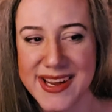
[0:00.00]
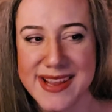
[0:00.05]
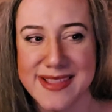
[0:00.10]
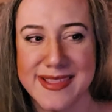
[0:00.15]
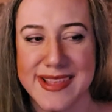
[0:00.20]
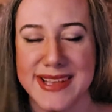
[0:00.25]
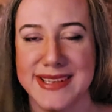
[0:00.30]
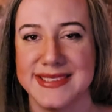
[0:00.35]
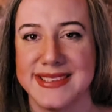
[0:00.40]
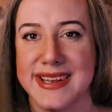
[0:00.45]
and
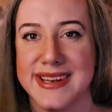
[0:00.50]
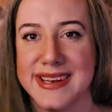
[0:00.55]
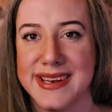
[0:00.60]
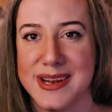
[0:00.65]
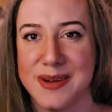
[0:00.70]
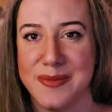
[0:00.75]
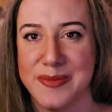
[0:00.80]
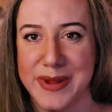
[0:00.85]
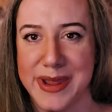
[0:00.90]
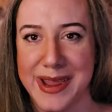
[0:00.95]
things ended
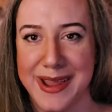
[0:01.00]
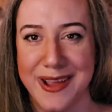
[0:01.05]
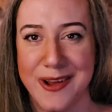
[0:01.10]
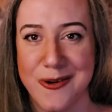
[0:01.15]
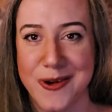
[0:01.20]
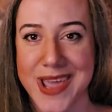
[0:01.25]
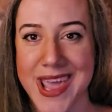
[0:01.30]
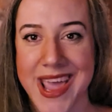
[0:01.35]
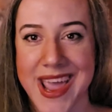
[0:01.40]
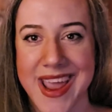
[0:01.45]
up being
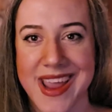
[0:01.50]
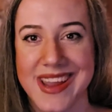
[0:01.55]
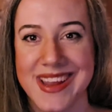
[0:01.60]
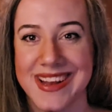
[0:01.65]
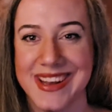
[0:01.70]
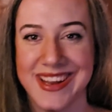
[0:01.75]
okay.